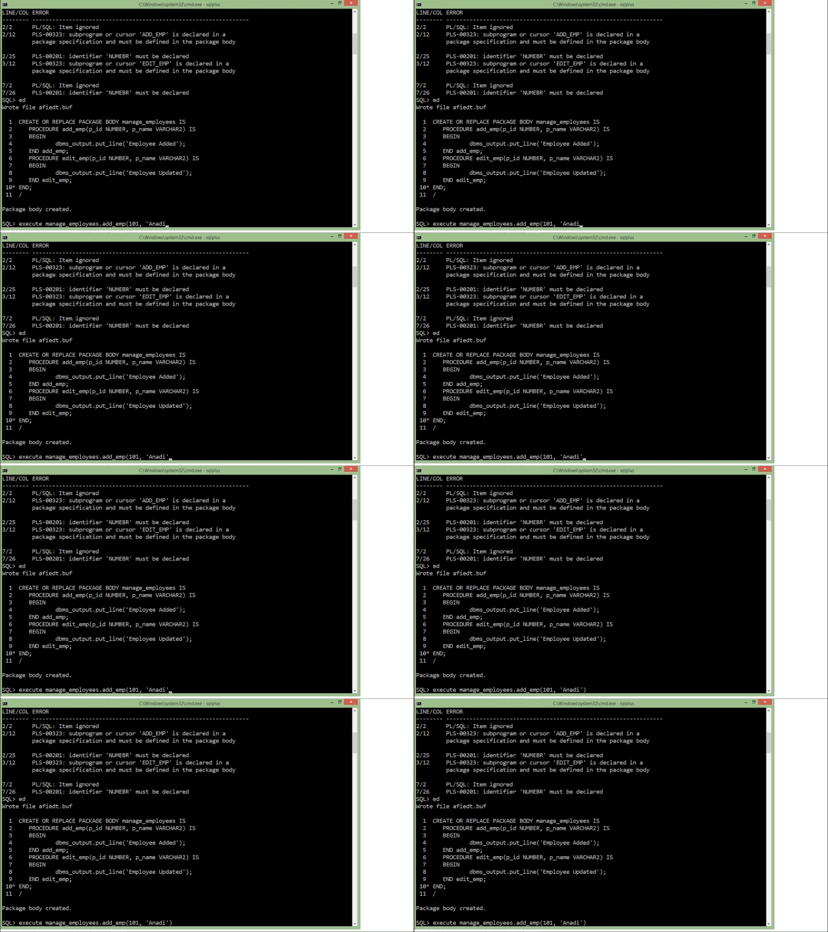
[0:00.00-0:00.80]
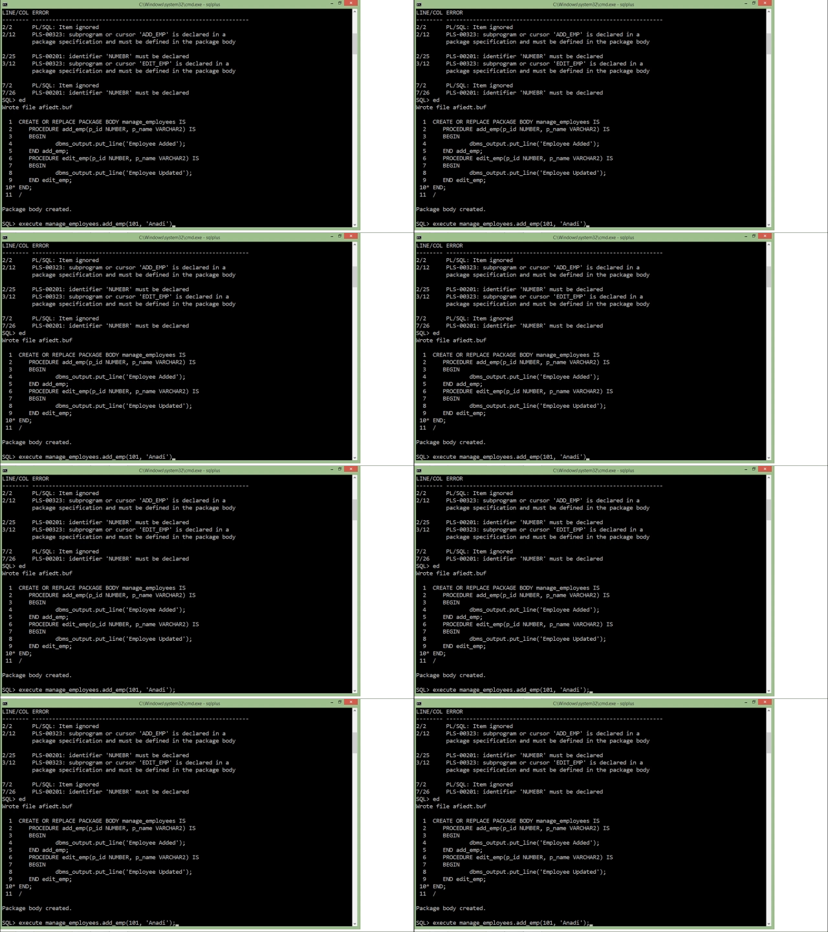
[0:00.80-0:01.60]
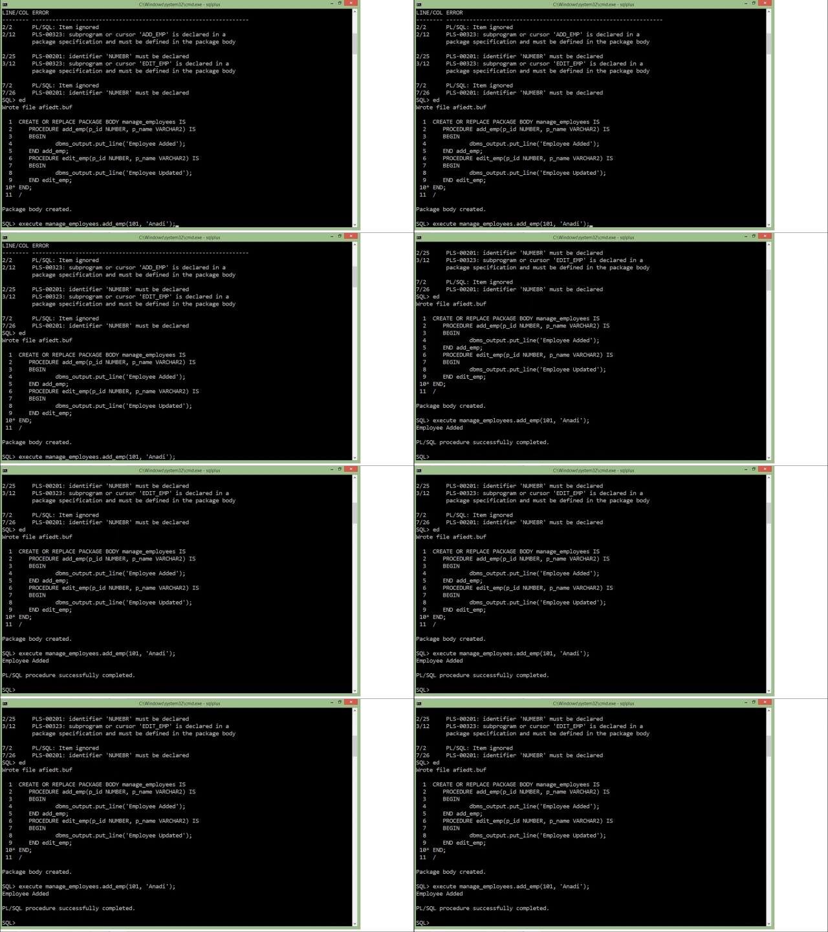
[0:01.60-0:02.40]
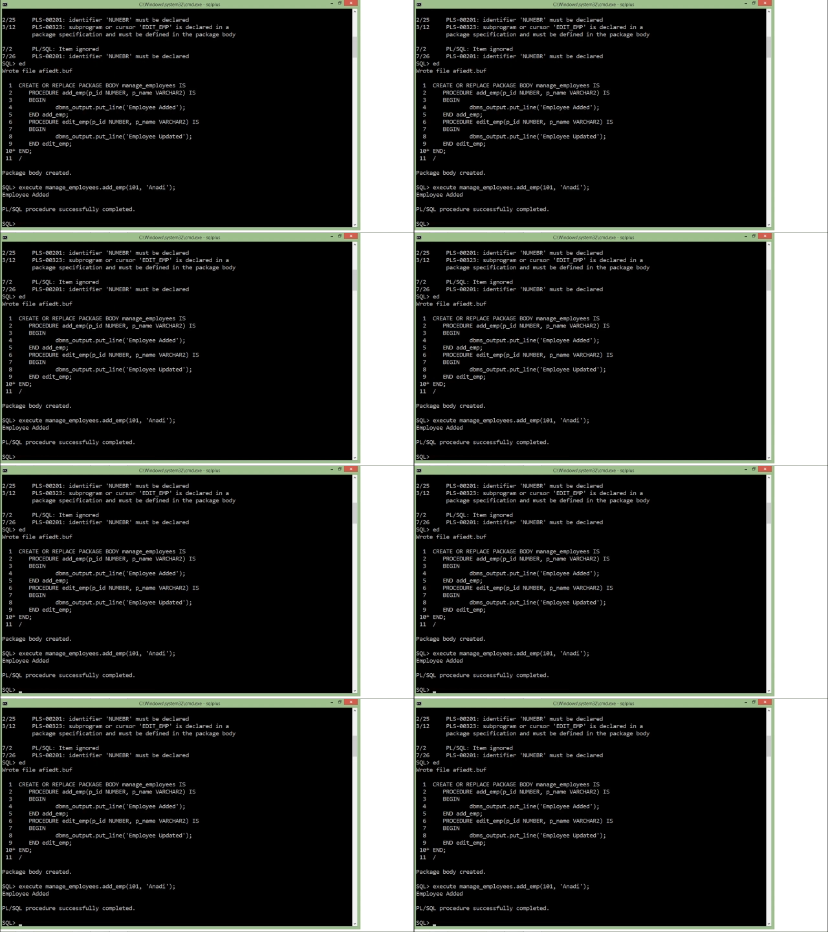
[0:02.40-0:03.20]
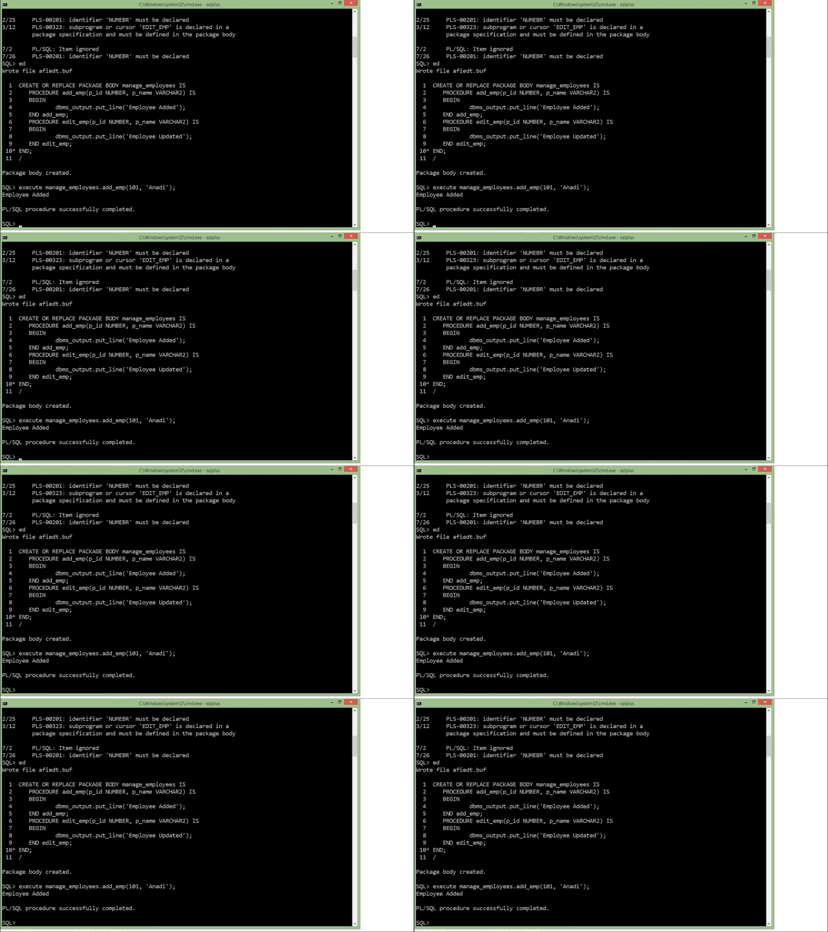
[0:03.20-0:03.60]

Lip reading: No face is visible, so there are no lips to read.